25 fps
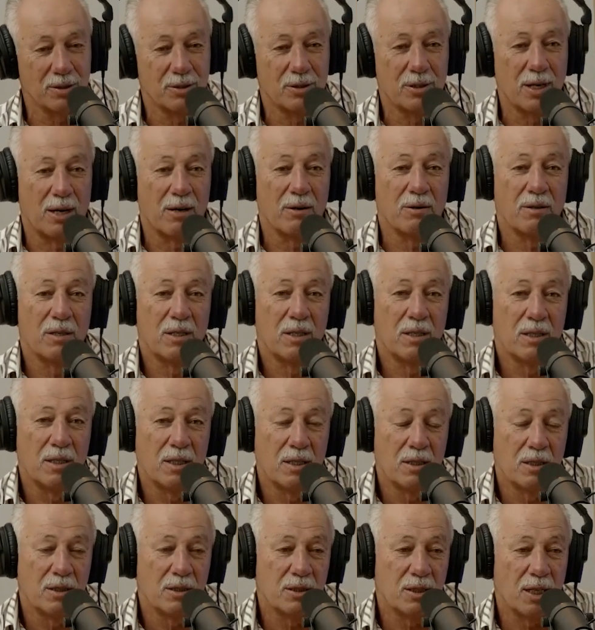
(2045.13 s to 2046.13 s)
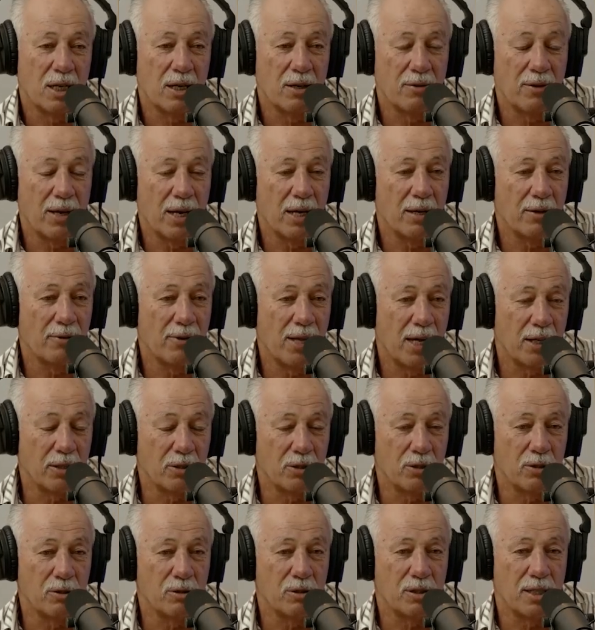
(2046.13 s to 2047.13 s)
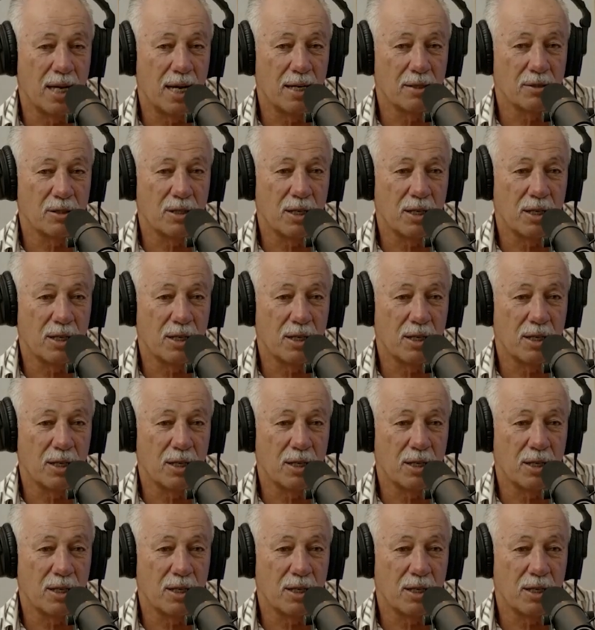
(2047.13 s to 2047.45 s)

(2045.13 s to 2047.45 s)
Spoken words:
So they use that.